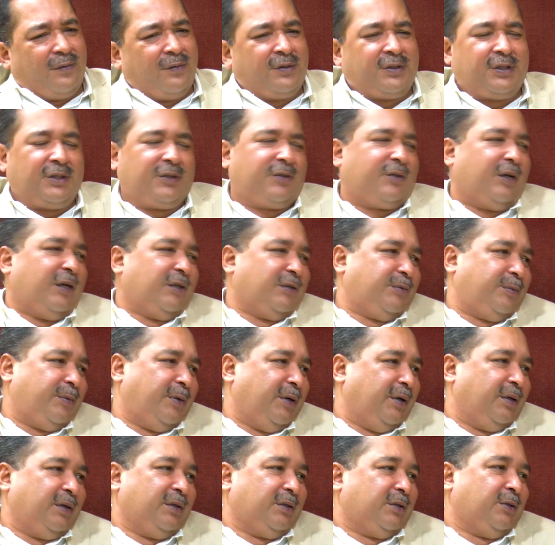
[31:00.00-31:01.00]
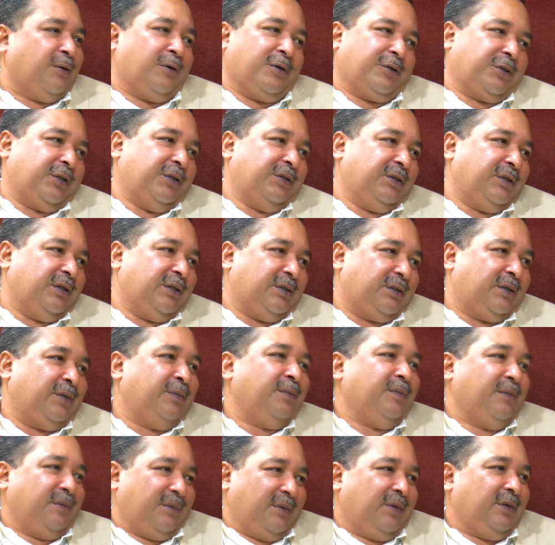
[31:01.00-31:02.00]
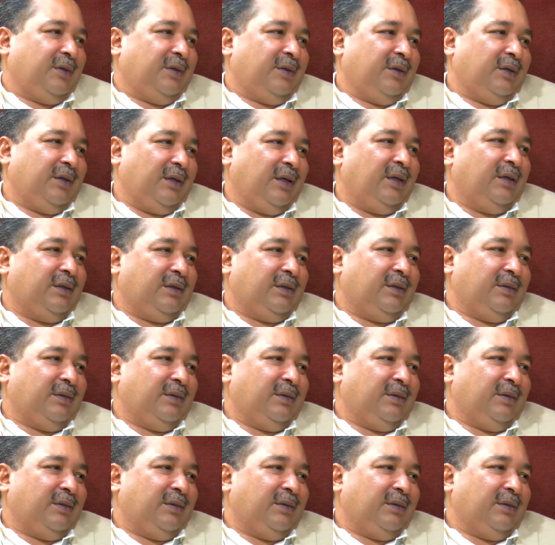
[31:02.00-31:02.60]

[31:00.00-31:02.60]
which is transparent is the auction system. Yes.